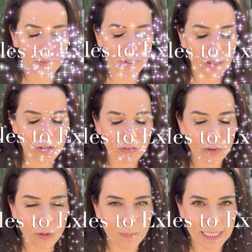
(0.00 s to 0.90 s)
There are
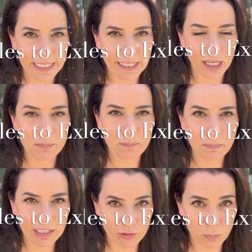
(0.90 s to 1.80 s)
so many and
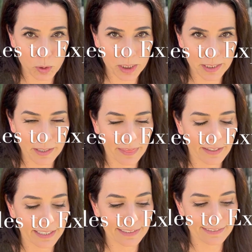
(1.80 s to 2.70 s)
much more
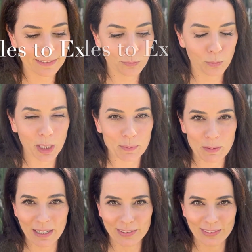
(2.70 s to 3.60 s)
than what I'm
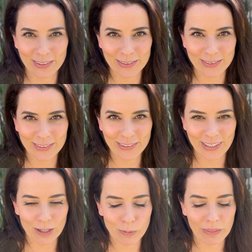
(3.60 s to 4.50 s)
about to
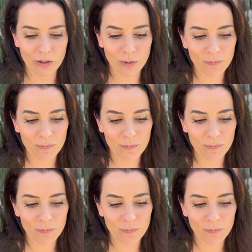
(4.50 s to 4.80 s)
share with you.